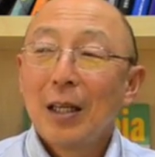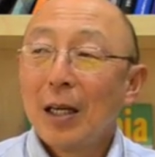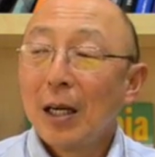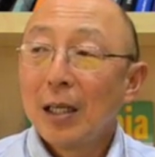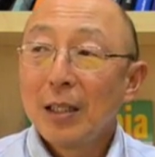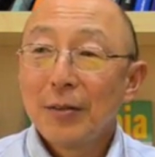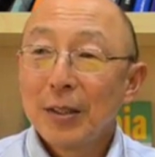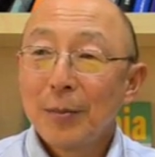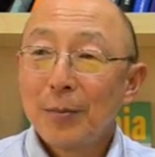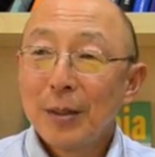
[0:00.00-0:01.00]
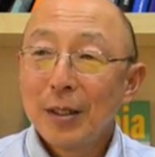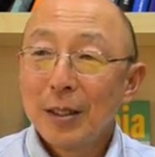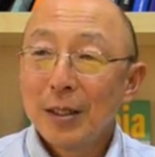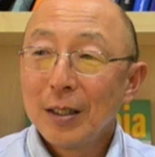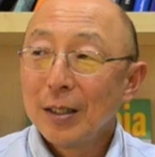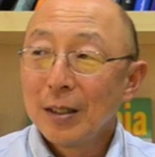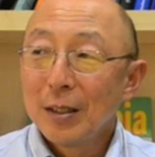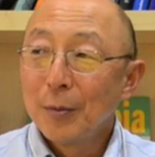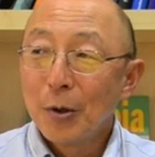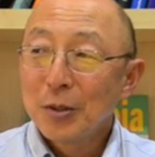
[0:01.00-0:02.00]
Uh, even the, the, the,
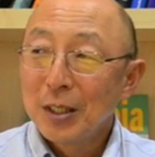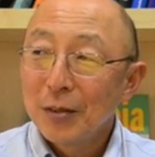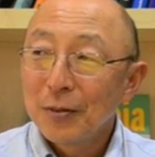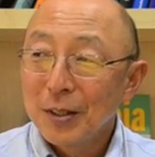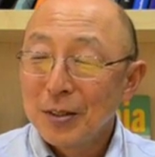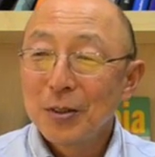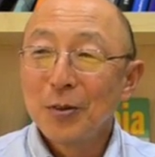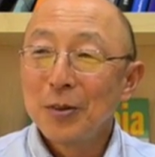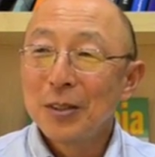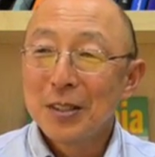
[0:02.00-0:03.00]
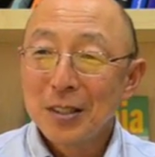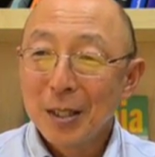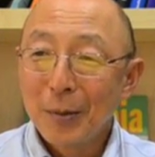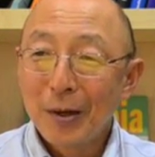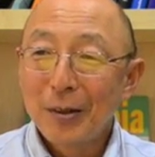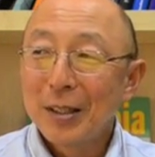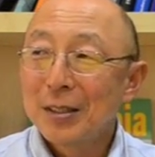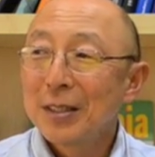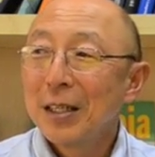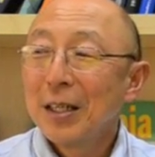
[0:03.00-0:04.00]
the, most gifted students in some
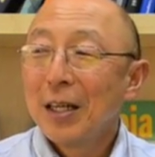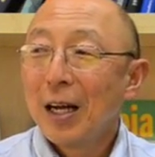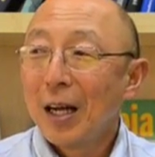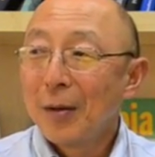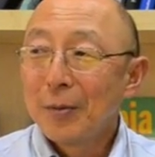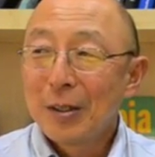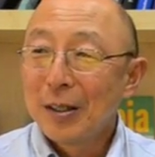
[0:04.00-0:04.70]
areas uh,